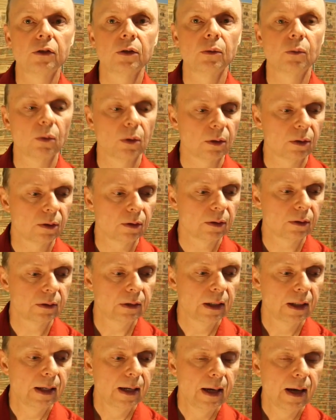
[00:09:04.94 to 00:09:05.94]
the world
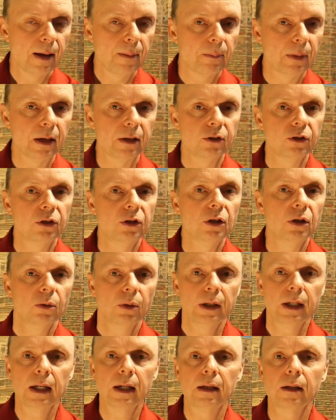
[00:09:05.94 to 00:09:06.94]
but is
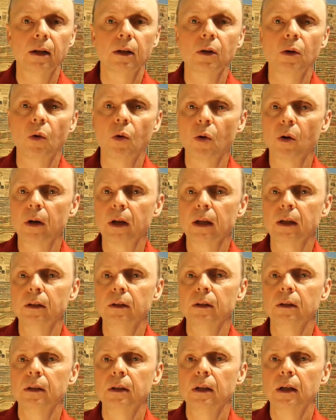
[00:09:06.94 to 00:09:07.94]
doing it
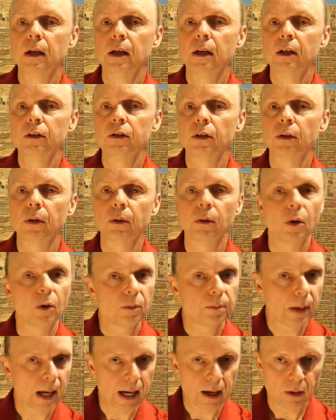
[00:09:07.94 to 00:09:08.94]
according to their
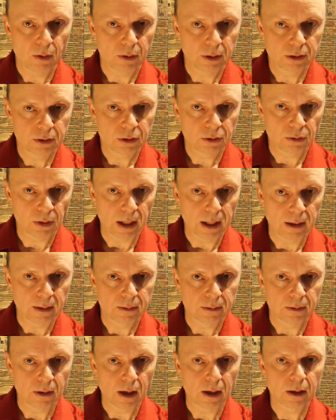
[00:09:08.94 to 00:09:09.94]
own power and
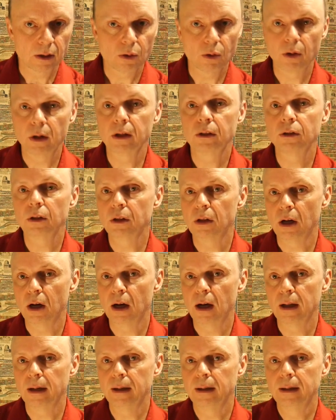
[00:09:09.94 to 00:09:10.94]
strength, not according to
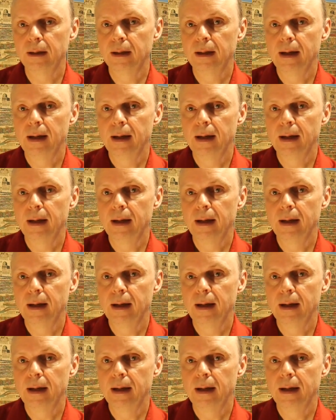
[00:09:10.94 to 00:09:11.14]
God,